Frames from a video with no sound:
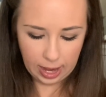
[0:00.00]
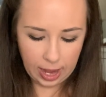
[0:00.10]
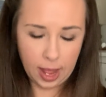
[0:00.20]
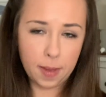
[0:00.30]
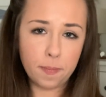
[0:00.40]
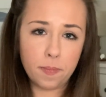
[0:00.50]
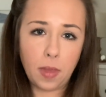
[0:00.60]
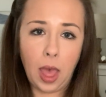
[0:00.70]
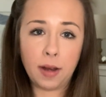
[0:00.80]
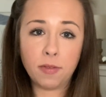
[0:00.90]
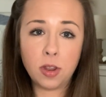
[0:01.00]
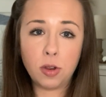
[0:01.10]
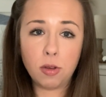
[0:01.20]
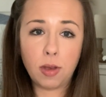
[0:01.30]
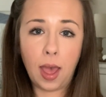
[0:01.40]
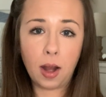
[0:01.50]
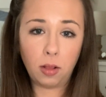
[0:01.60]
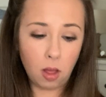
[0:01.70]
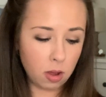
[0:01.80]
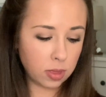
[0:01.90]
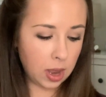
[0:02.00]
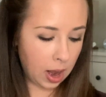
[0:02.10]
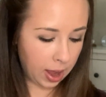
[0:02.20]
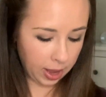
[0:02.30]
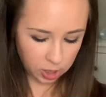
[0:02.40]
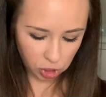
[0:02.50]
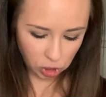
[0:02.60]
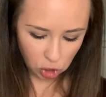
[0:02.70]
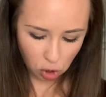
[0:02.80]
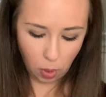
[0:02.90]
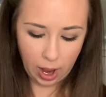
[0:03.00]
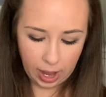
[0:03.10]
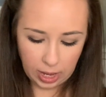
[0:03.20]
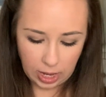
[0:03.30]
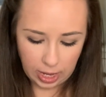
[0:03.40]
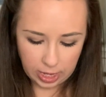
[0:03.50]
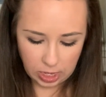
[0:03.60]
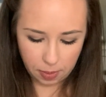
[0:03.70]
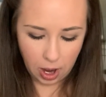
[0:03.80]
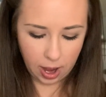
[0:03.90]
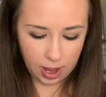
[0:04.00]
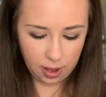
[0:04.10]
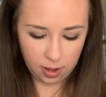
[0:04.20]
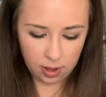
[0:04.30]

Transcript: out of the new catalog that I just knew I needed to buy.